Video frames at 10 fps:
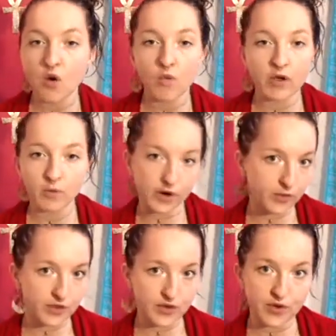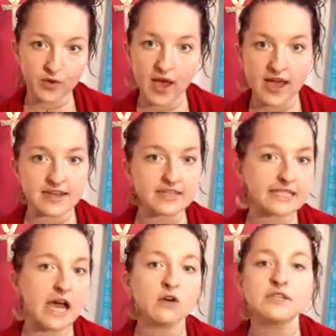will work with you and is
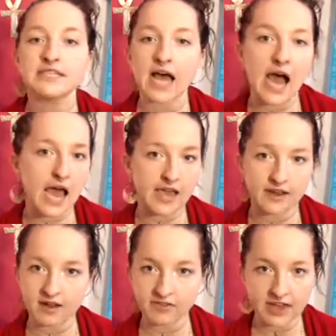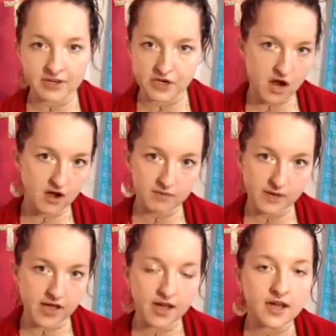outside of any
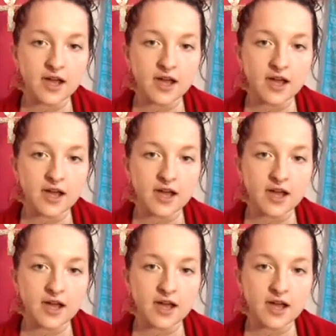dogma